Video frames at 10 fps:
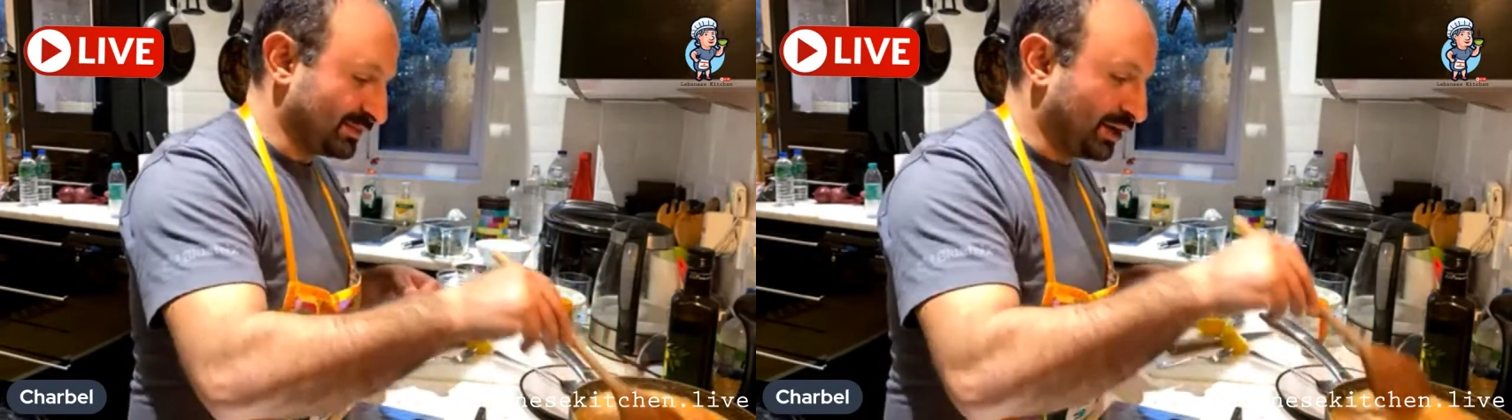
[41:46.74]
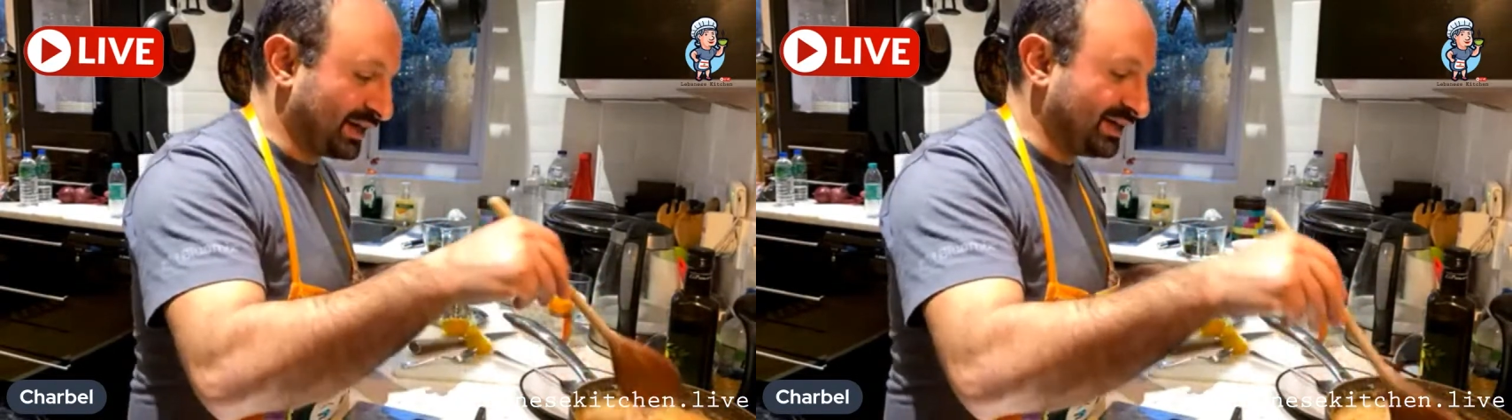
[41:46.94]

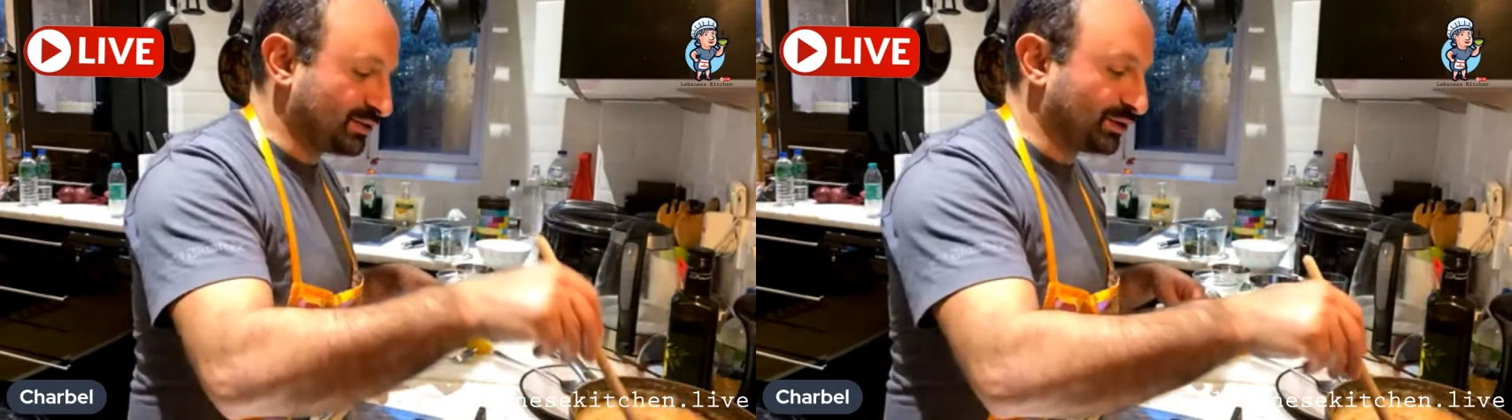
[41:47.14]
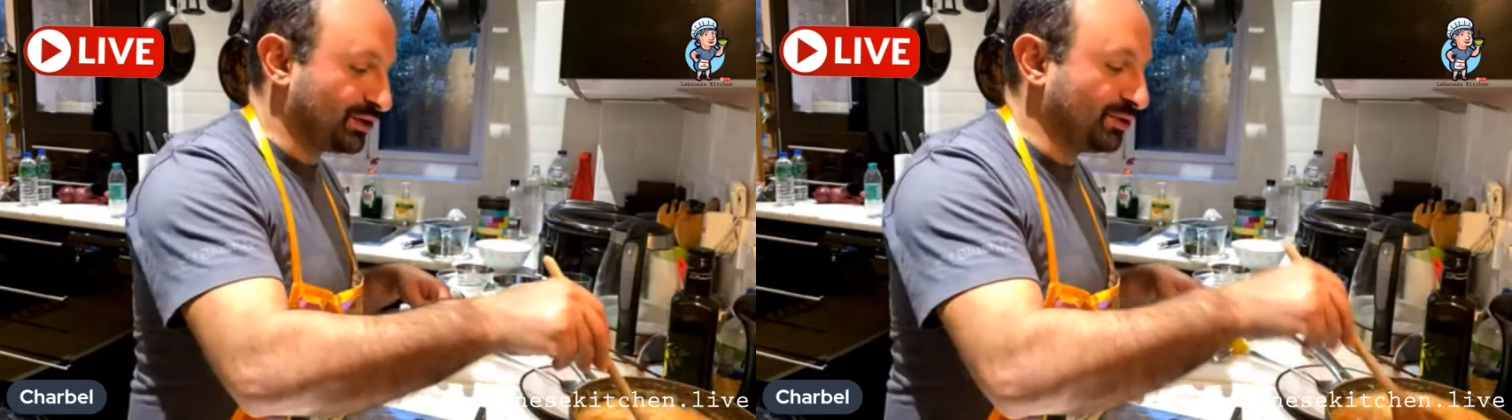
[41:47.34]
Okay,
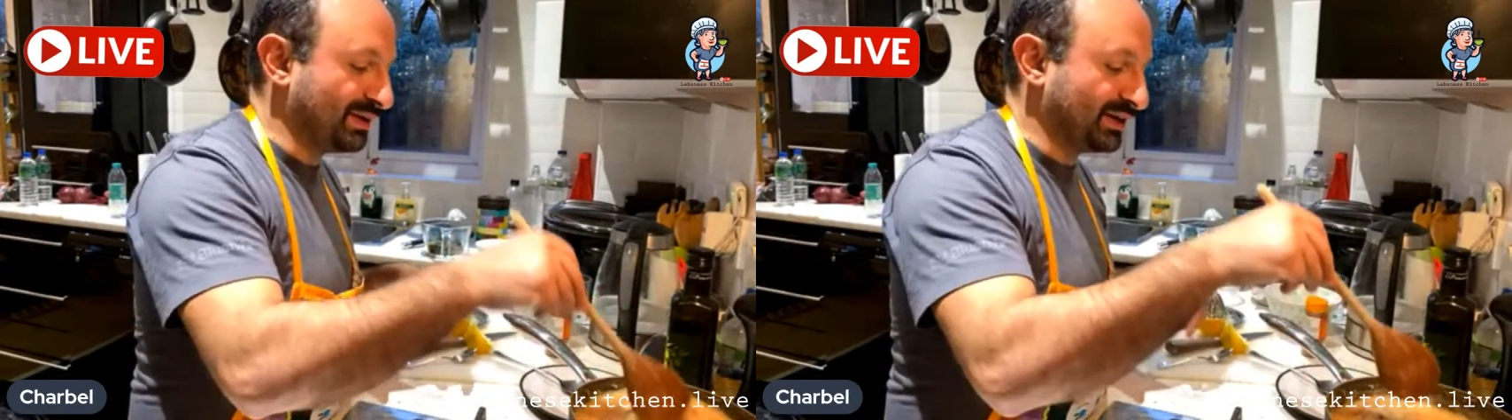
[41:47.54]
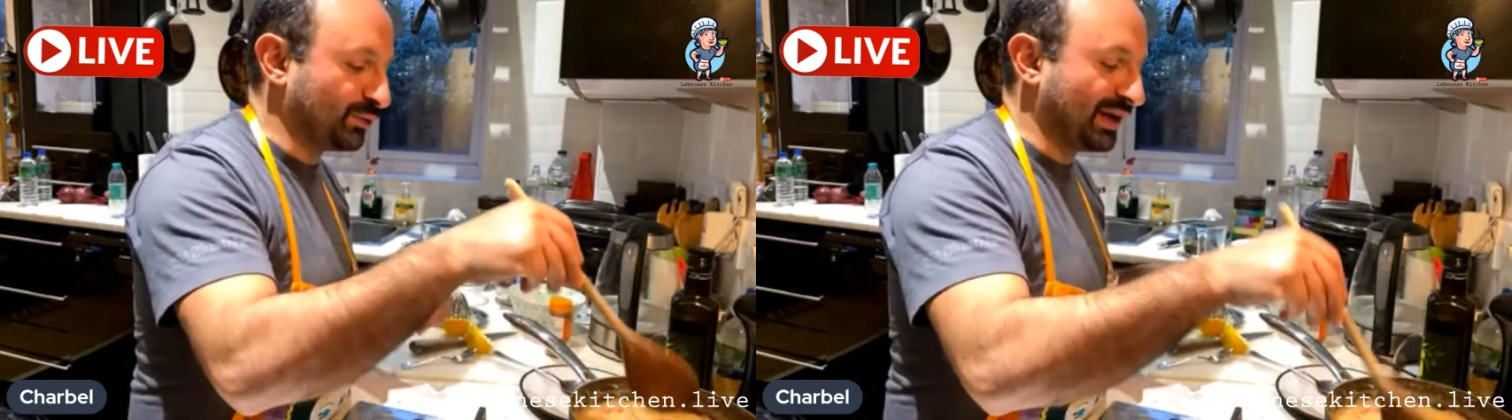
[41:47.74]
so
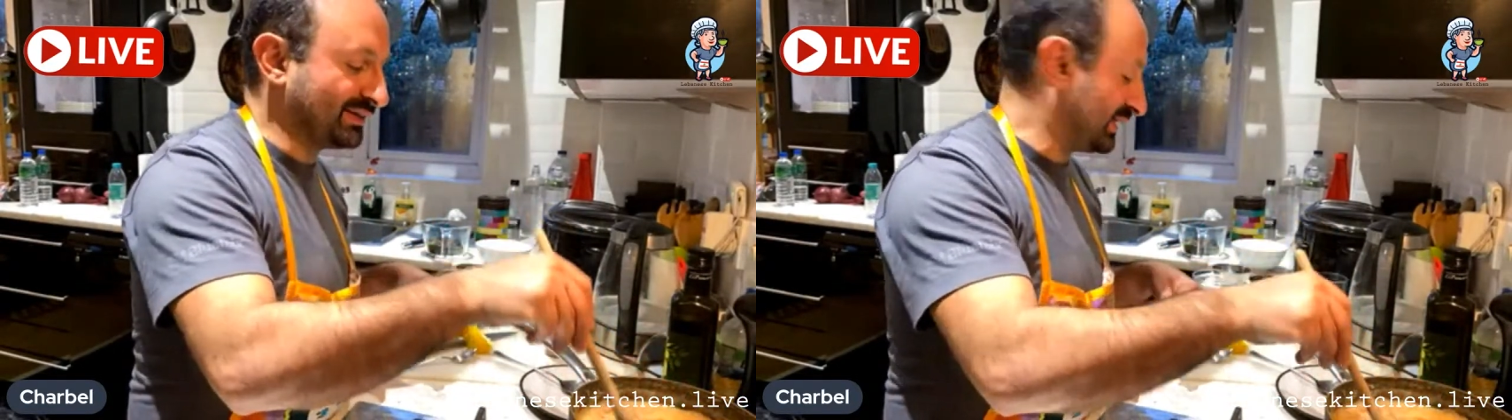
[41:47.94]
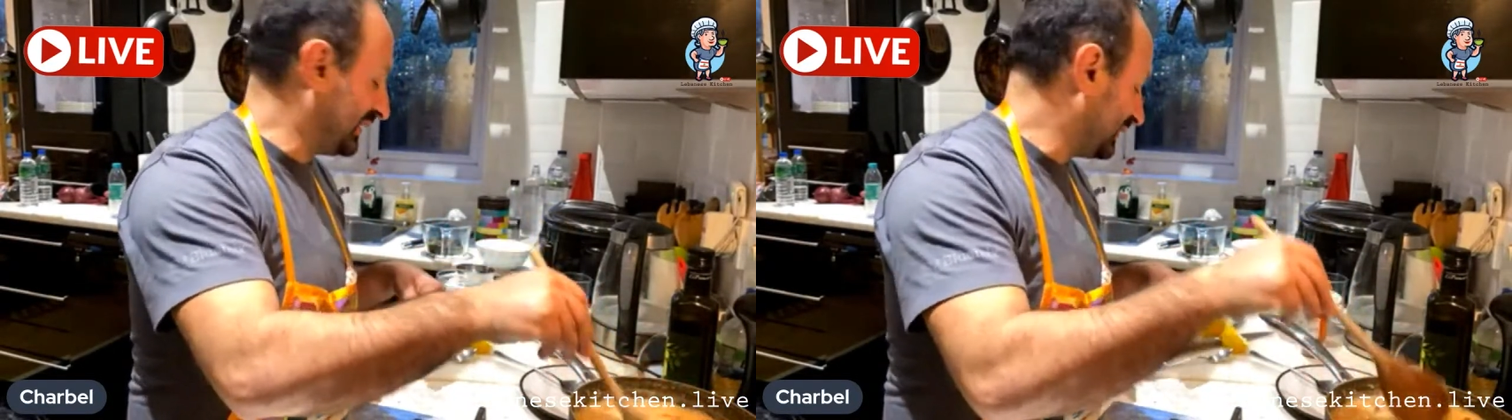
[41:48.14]
cumin
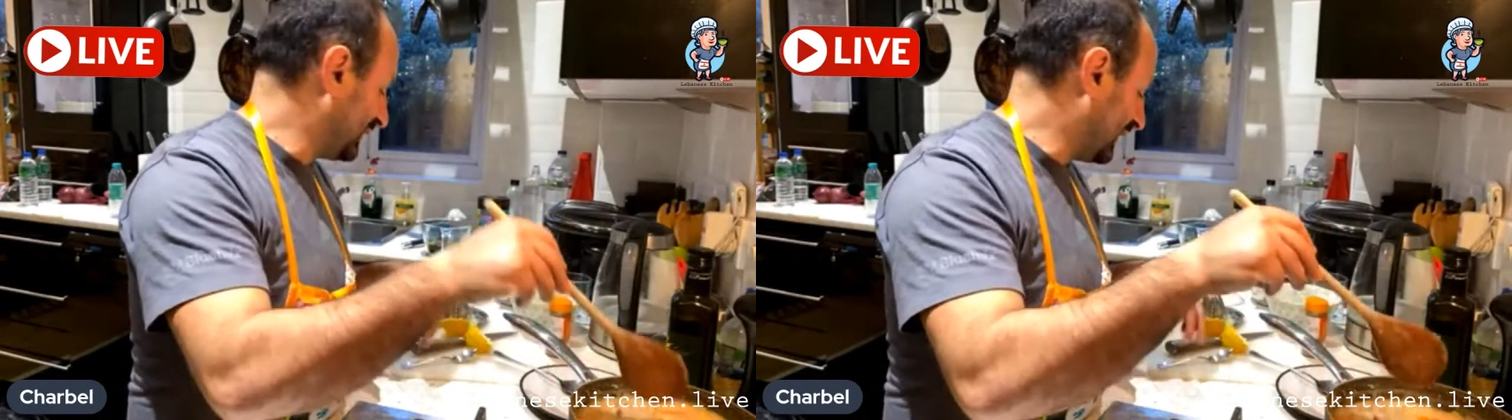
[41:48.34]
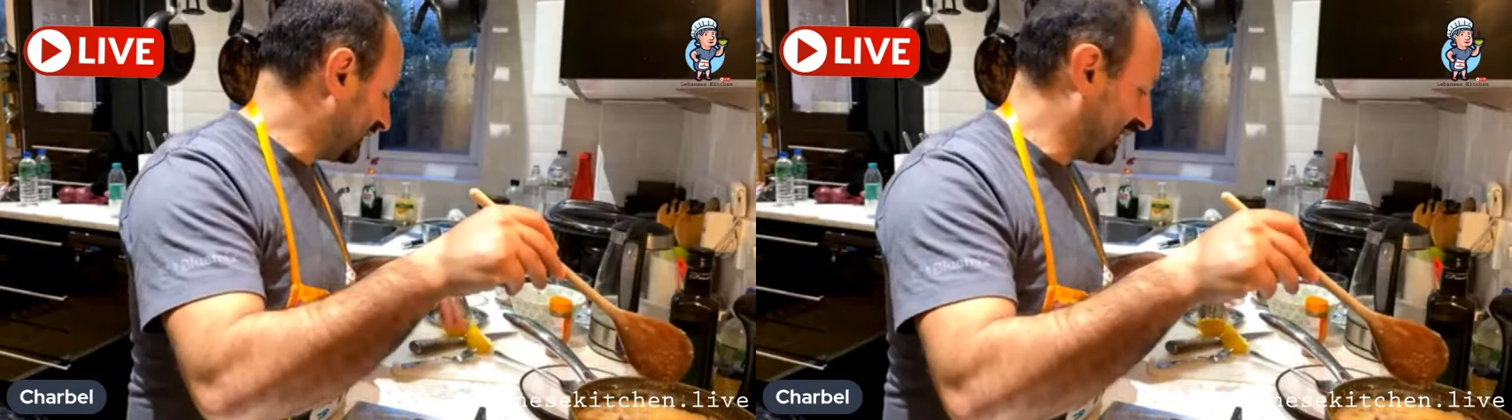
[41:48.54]
went in
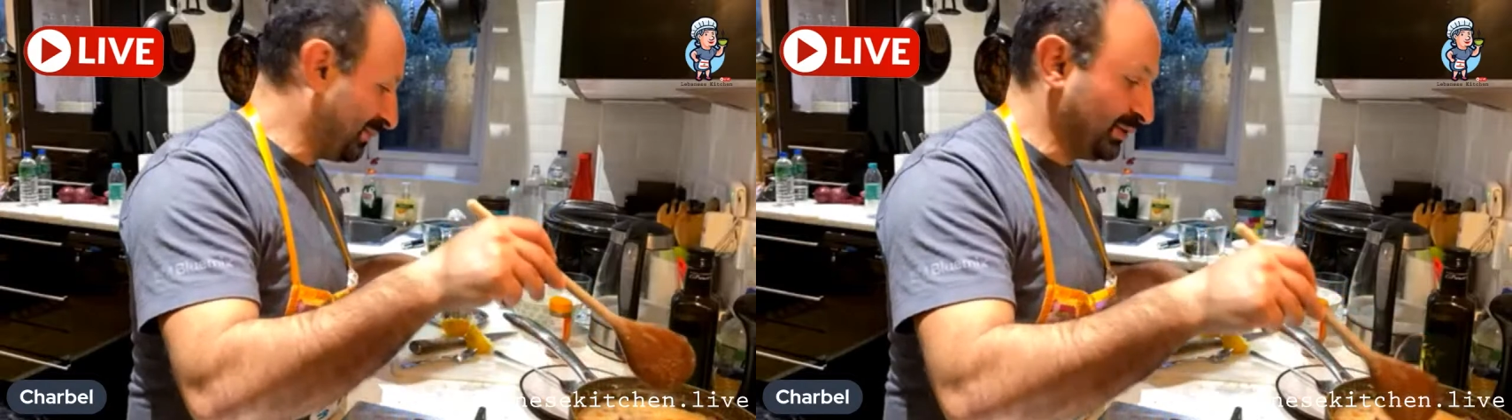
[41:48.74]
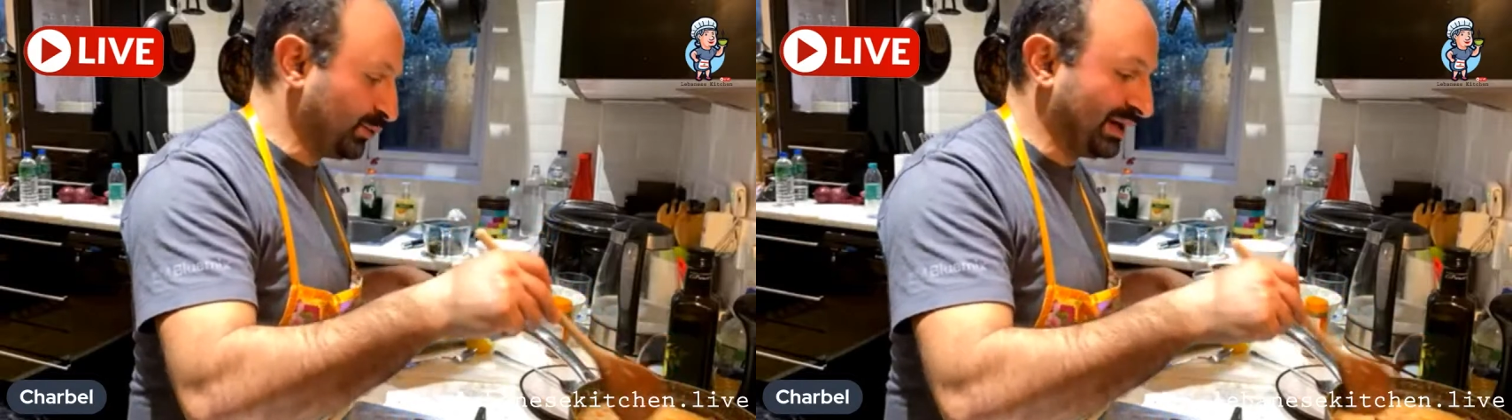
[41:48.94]
and
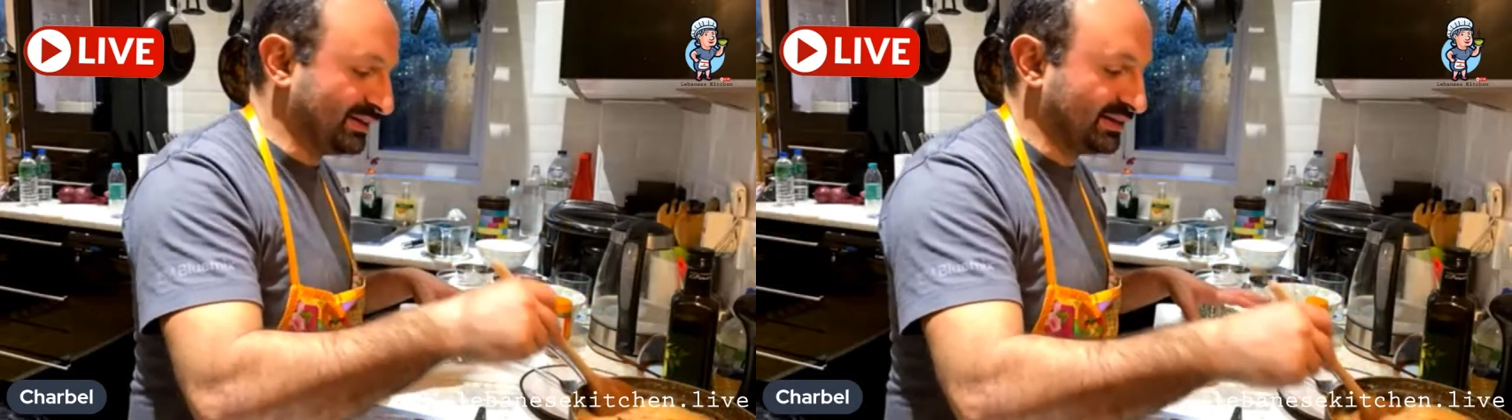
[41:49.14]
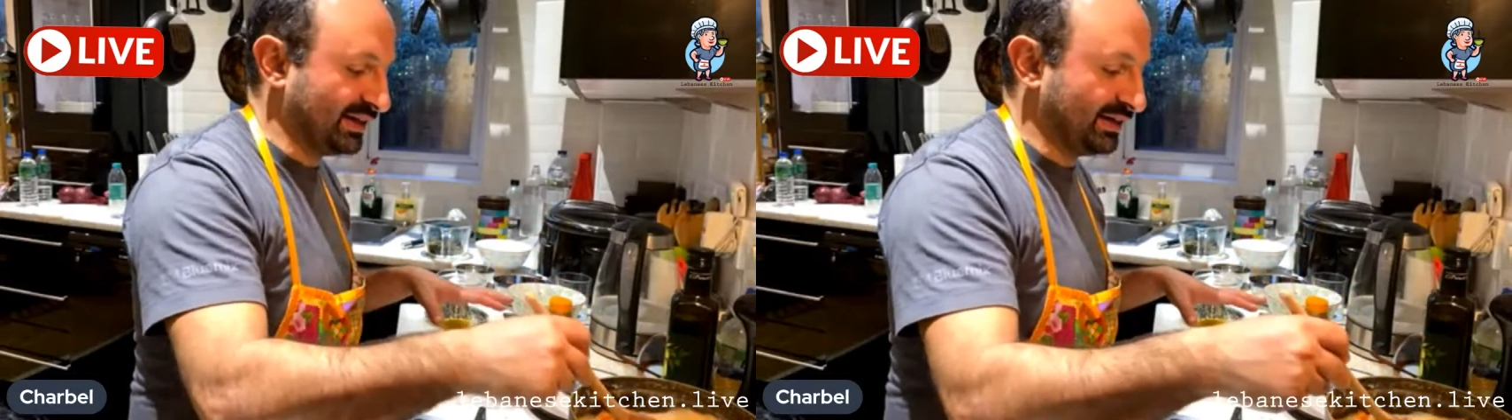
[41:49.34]
lemon
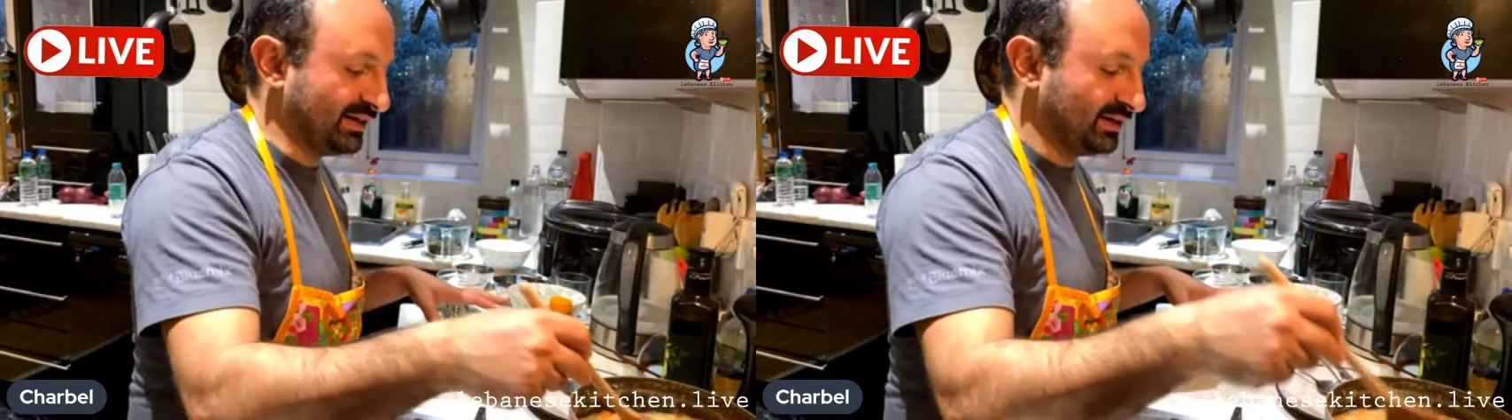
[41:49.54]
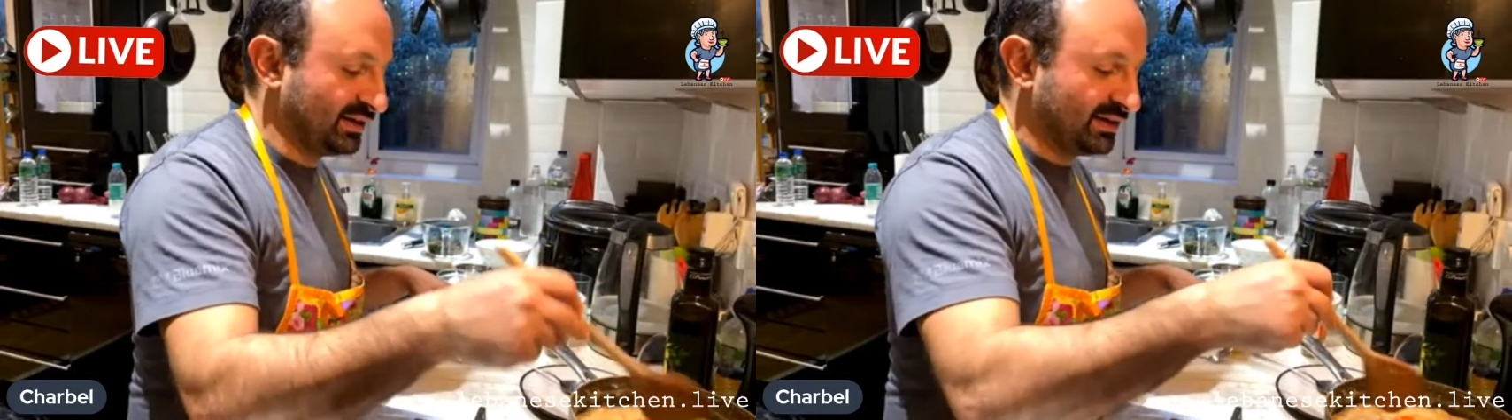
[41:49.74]
went in.